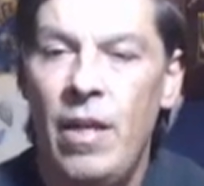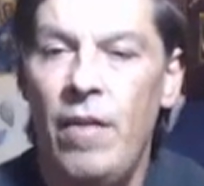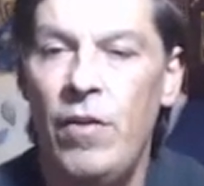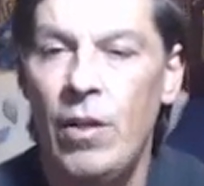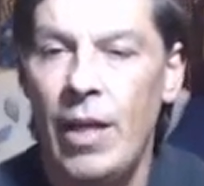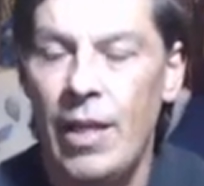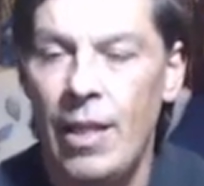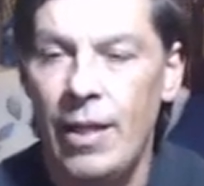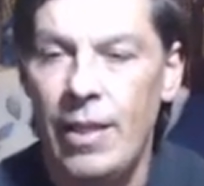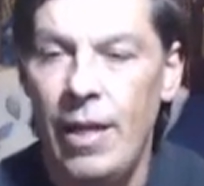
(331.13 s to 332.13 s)
If you like it
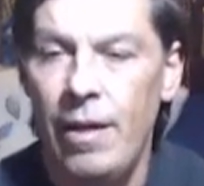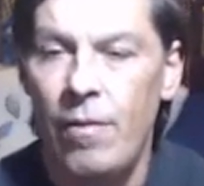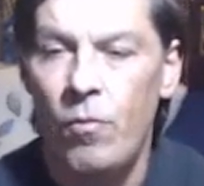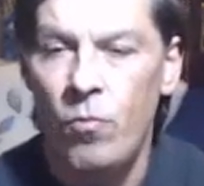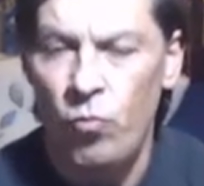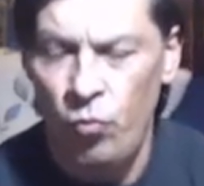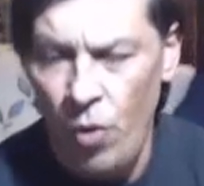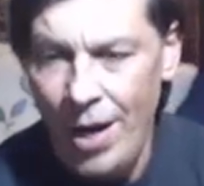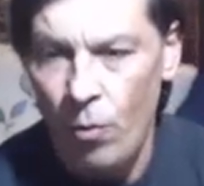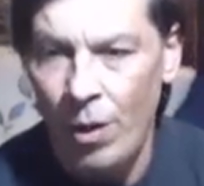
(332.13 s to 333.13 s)
like there,
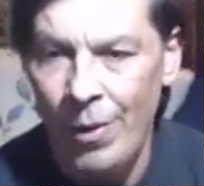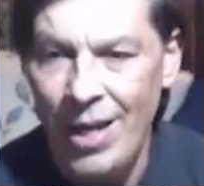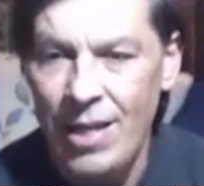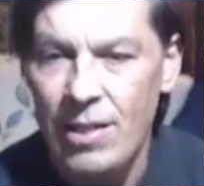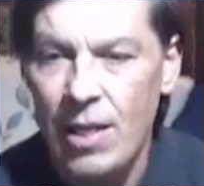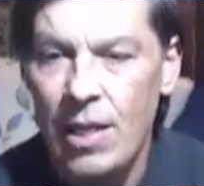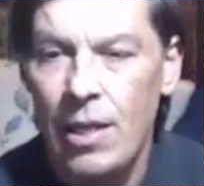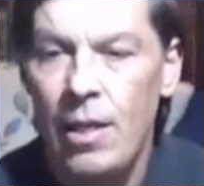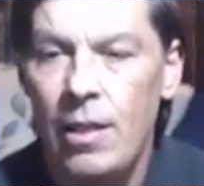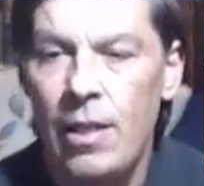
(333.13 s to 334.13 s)
right where it is,
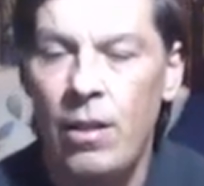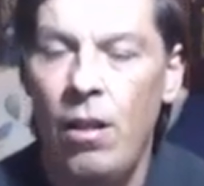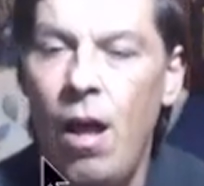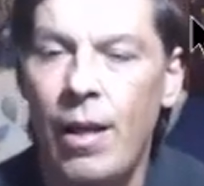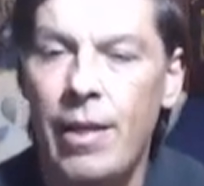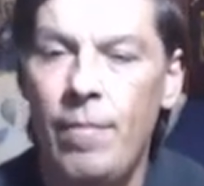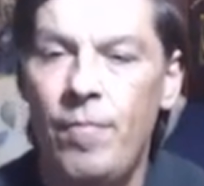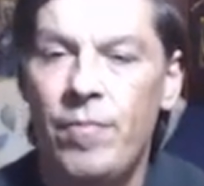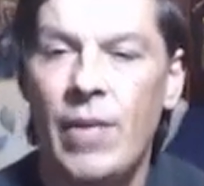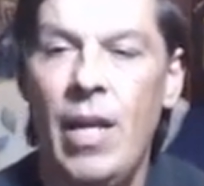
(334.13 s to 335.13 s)
then lock it,
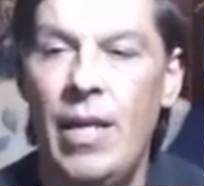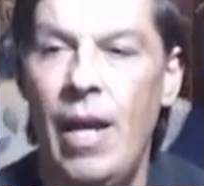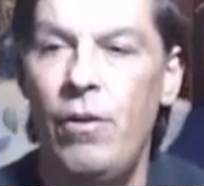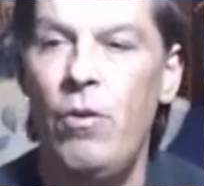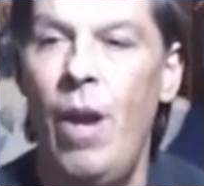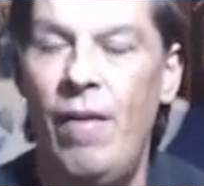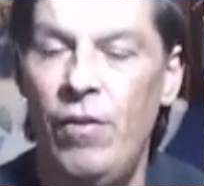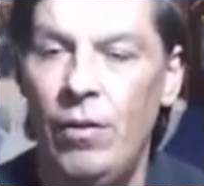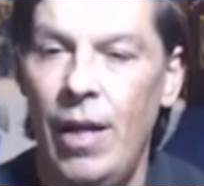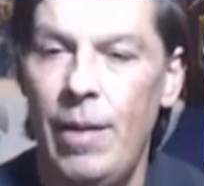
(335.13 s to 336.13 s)
and now you have
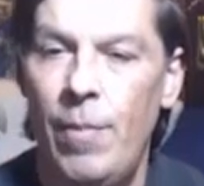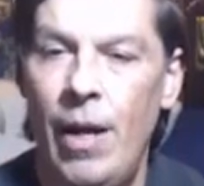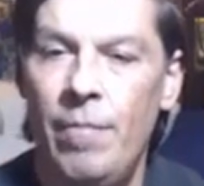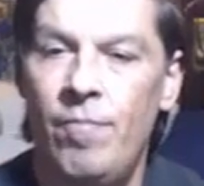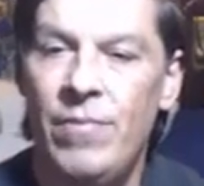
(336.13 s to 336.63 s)
your like button.